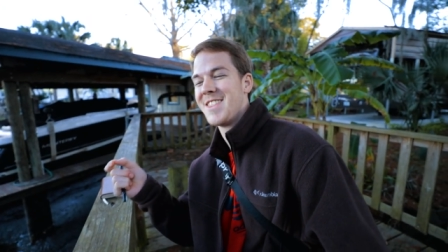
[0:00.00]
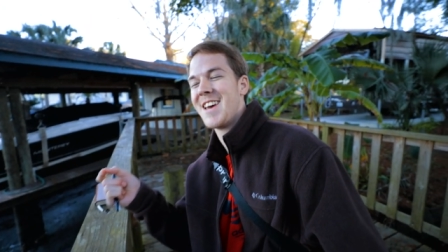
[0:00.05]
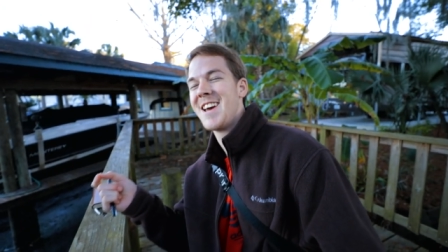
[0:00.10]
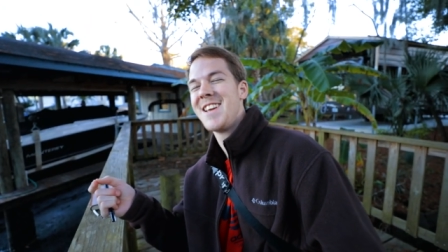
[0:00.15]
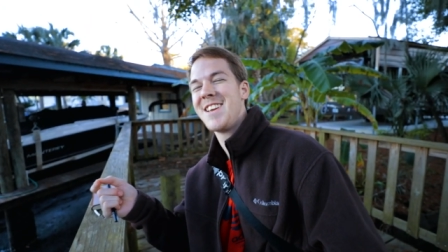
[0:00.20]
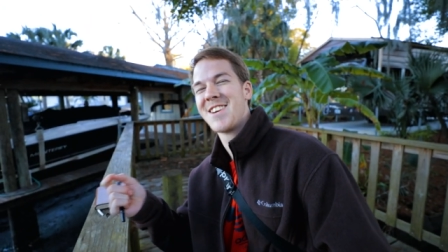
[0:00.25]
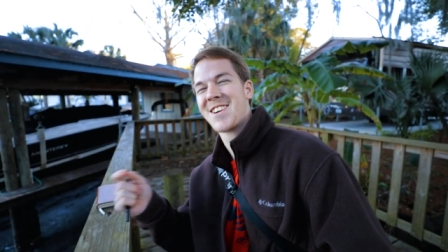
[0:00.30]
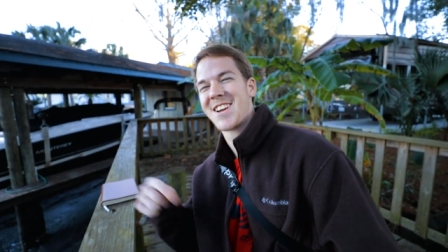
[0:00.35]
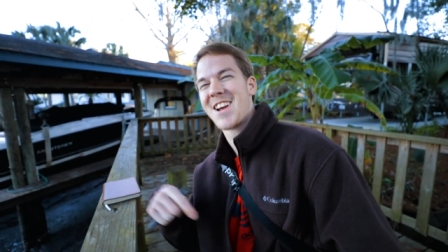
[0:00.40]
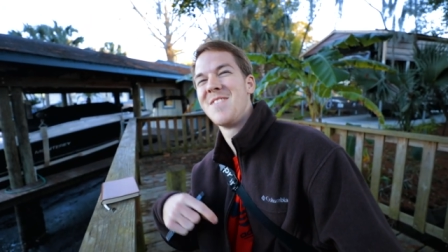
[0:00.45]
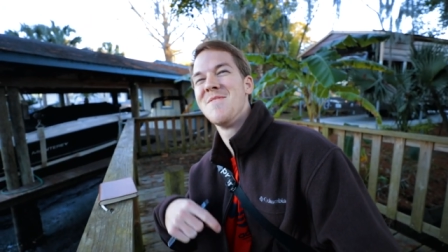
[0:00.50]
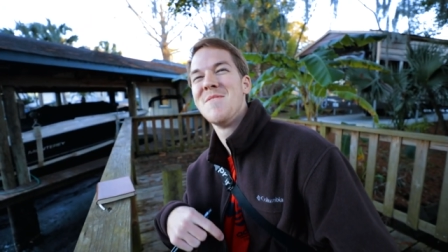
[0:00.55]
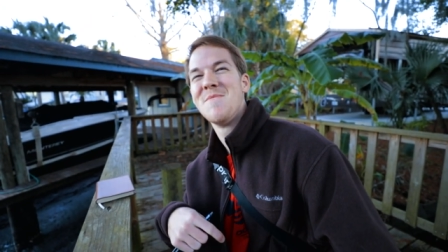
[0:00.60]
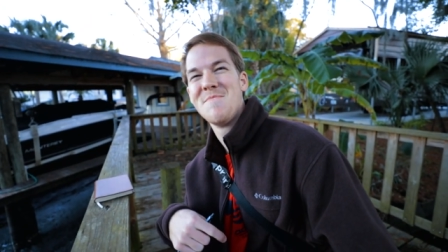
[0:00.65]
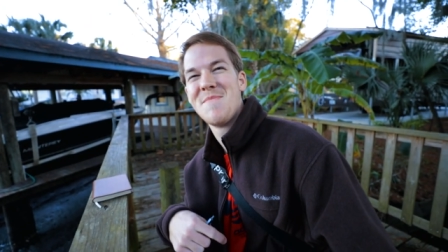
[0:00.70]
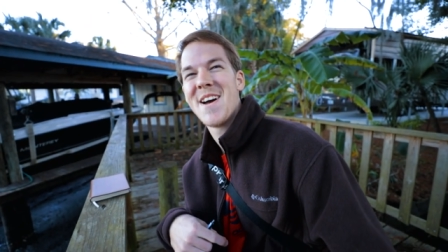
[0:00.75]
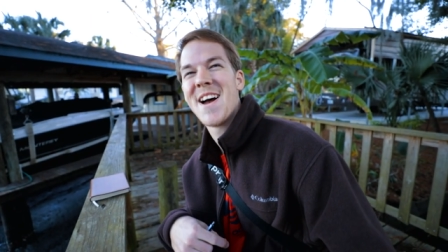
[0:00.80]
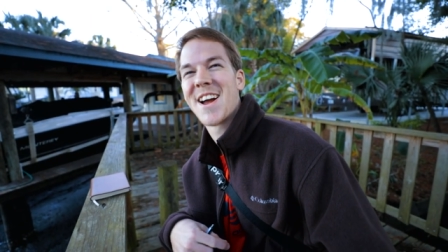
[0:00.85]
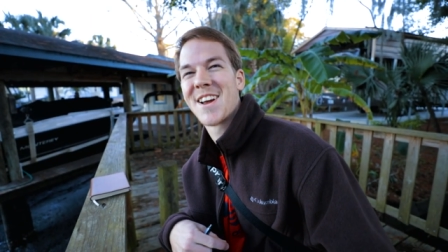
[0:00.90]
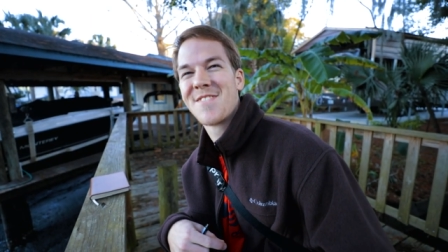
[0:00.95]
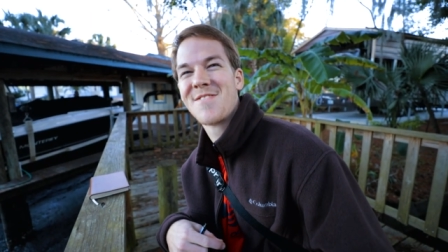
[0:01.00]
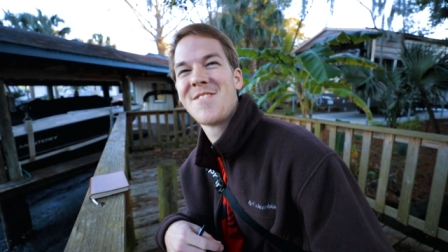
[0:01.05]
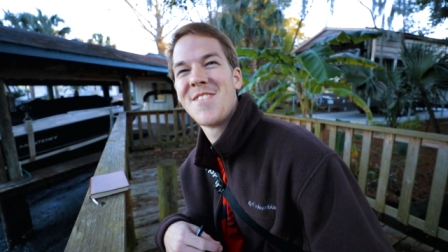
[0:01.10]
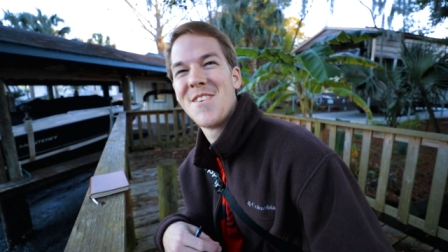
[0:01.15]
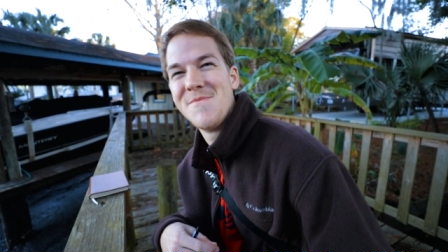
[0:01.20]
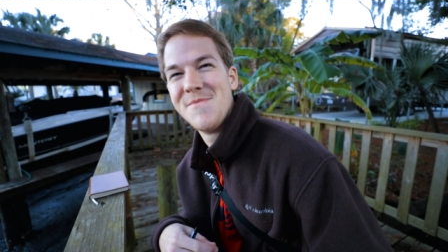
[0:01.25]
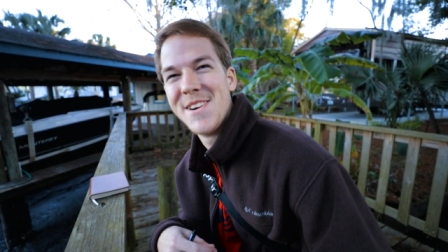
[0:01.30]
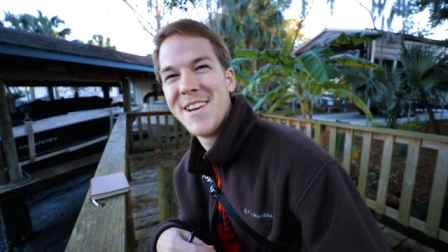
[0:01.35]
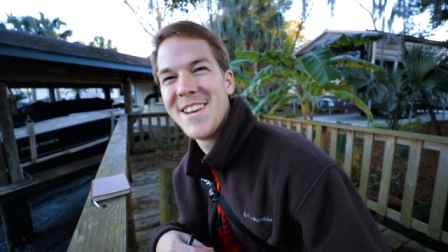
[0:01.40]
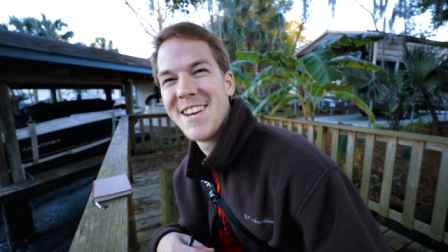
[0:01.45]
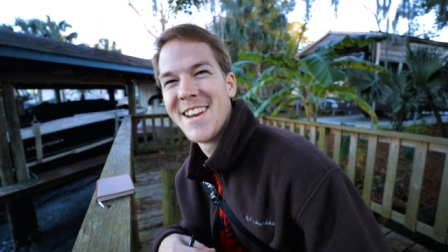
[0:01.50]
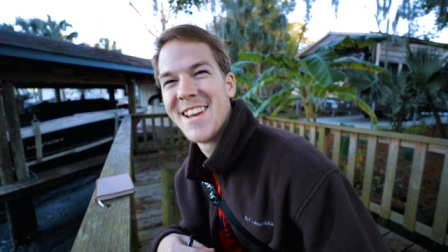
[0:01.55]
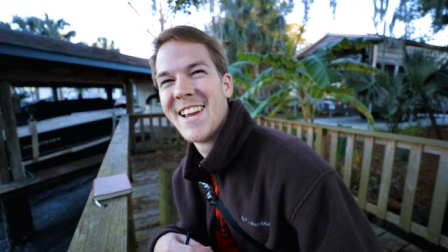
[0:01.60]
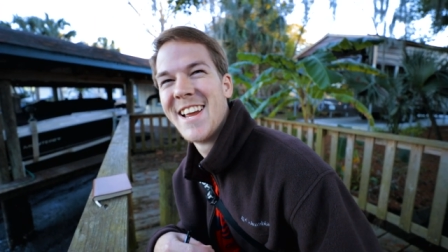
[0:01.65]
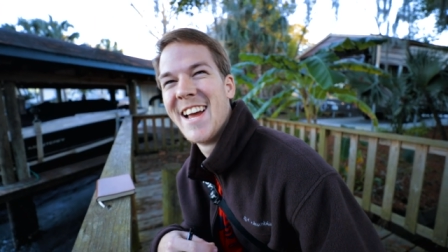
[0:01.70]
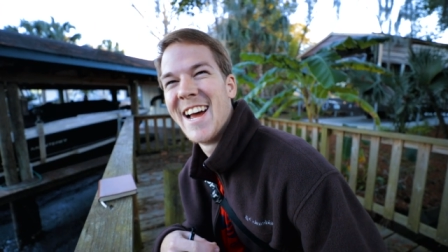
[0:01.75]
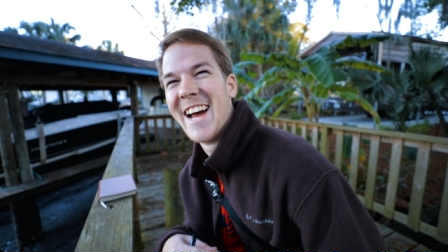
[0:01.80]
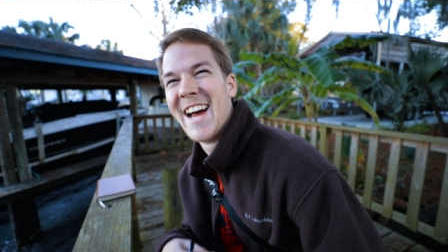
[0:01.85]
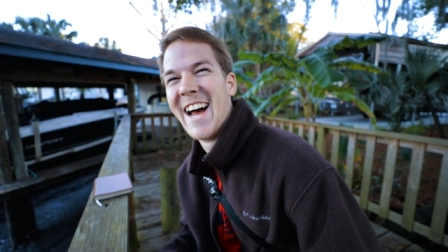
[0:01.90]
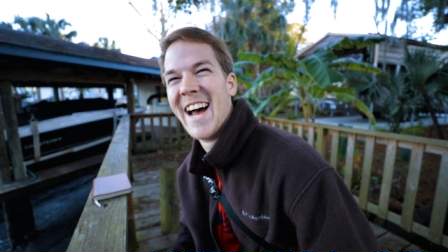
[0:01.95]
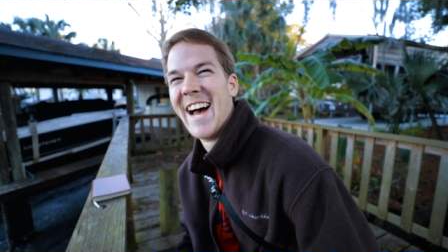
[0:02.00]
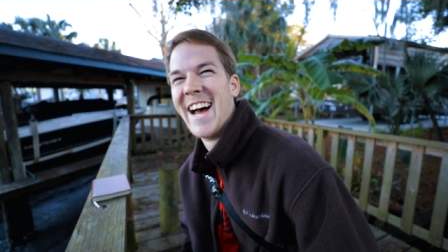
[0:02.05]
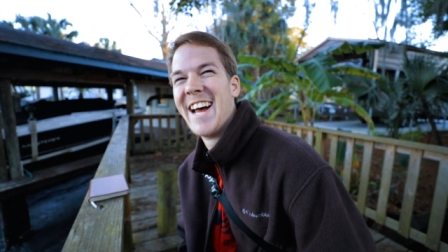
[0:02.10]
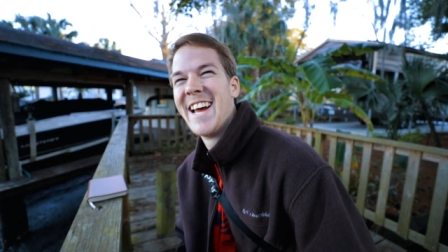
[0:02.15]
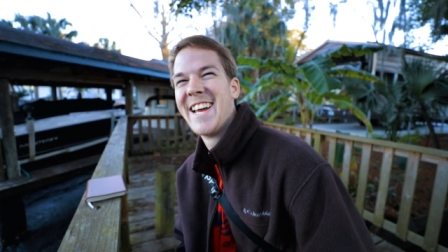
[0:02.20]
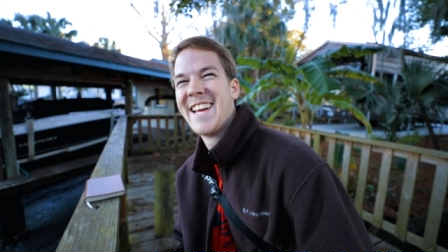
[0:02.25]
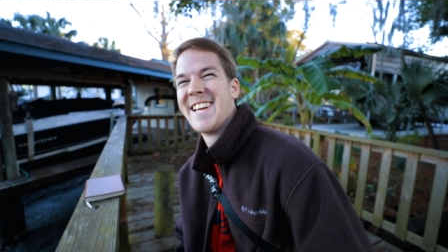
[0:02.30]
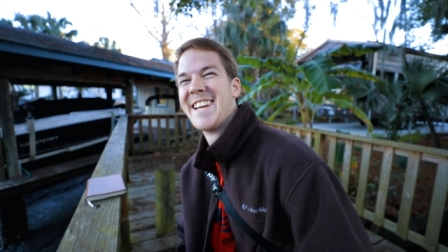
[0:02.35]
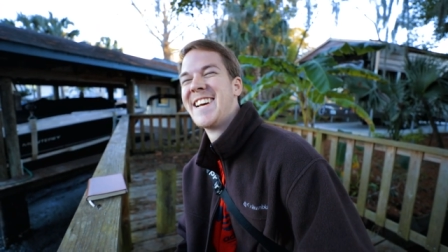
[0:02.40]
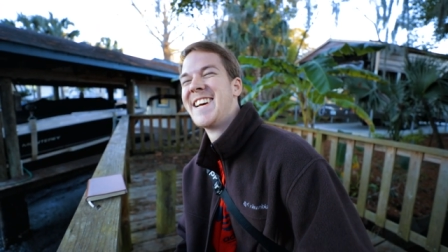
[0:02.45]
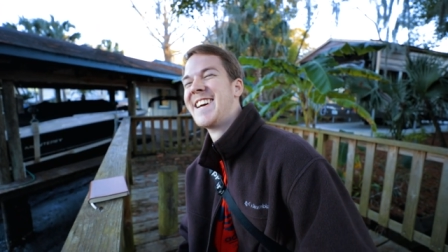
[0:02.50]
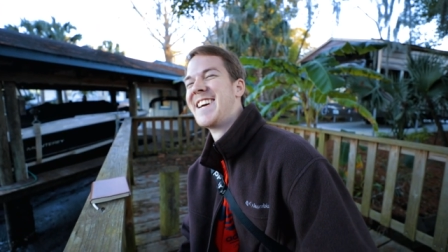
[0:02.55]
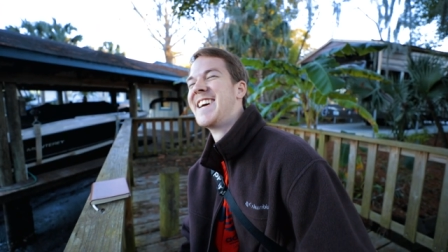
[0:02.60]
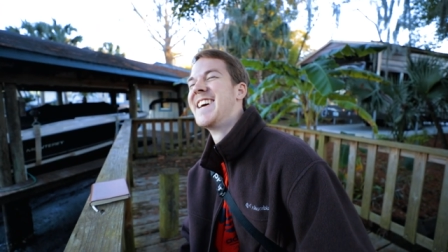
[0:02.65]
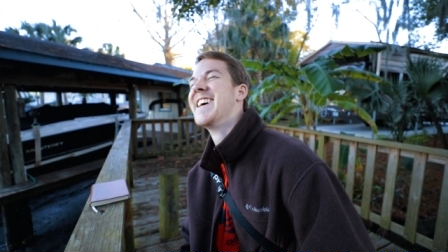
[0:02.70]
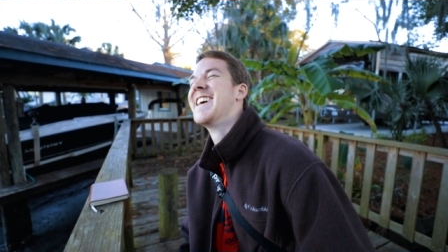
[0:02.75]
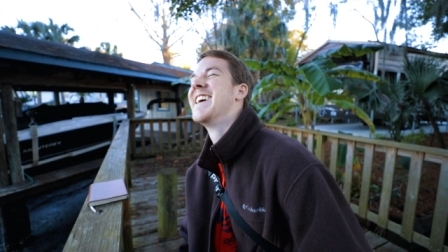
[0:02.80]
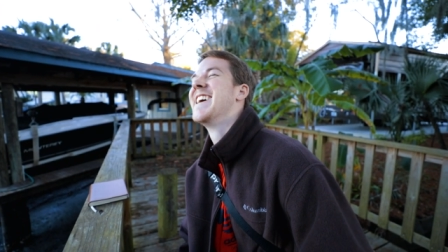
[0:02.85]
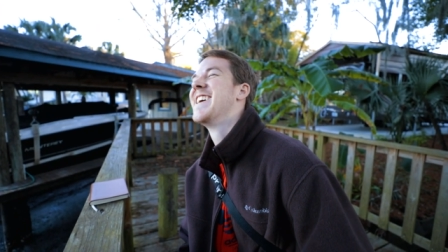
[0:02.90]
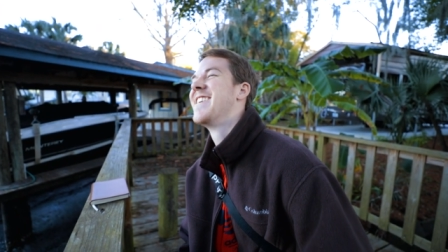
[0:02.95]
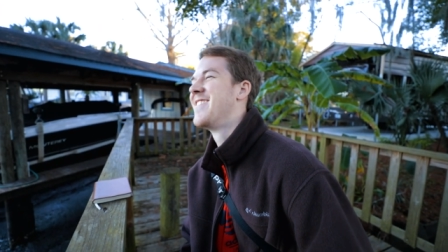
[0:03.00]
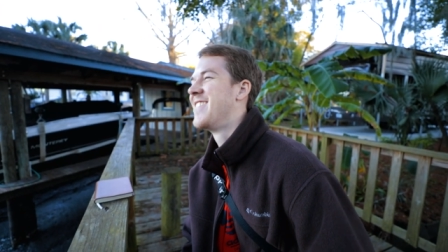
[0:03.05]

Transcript: that you're coming back from it right?